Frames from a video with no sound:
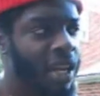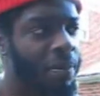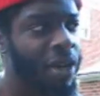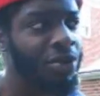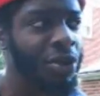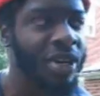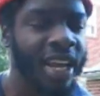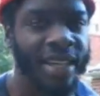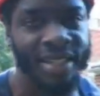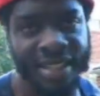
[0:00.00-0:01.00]
about their
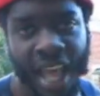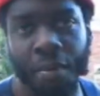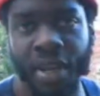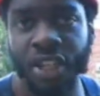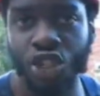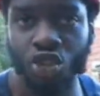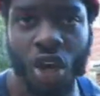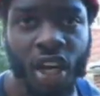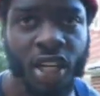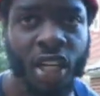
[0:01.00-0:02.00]
necks not being
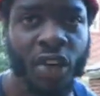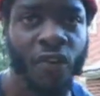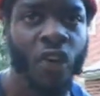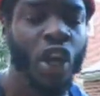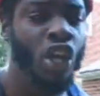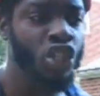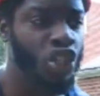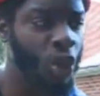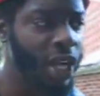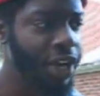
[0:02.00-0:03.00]
strong enough.
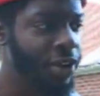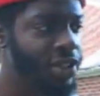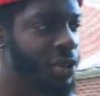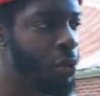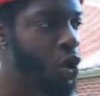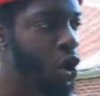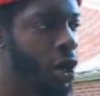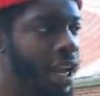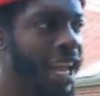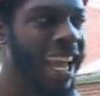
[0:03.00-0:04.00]
So here's a more